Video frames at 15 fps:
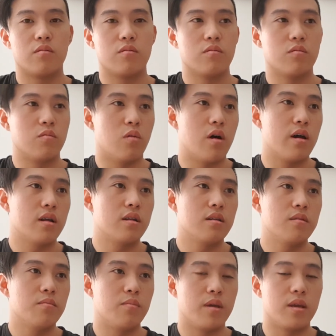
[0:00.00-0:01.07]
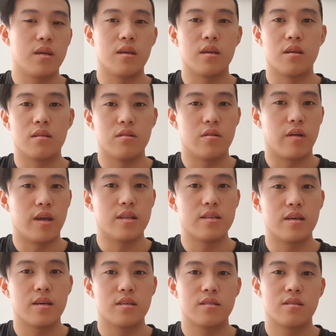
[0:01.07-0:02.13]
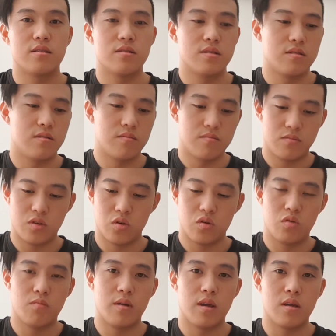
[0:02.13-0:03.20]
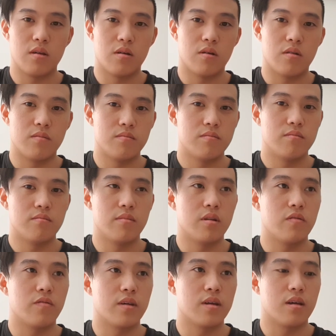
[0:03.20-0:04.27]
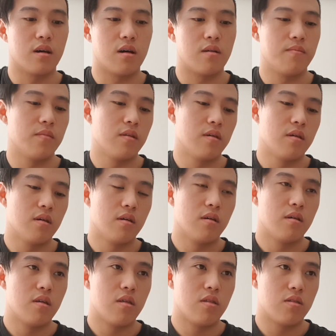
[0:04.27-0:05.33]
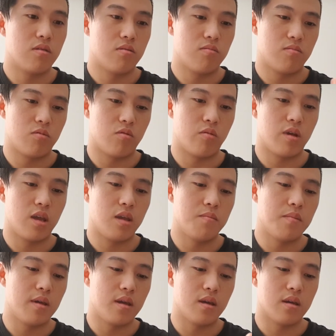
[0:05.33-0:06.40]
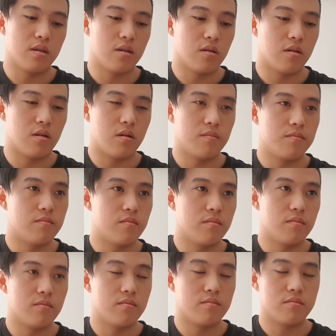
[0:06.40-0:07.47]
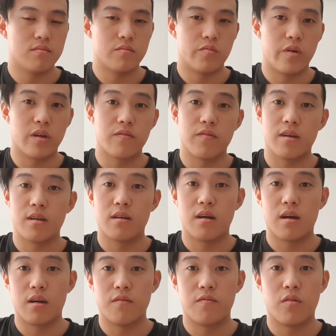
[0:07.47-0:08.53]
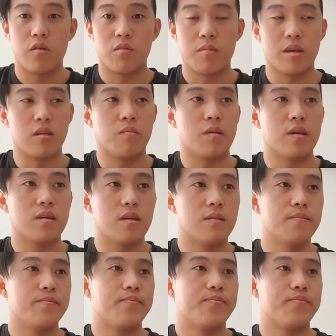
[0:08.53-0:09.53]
One being your index, two being your middle finger, three being your ring finger, and fourth being your pinky.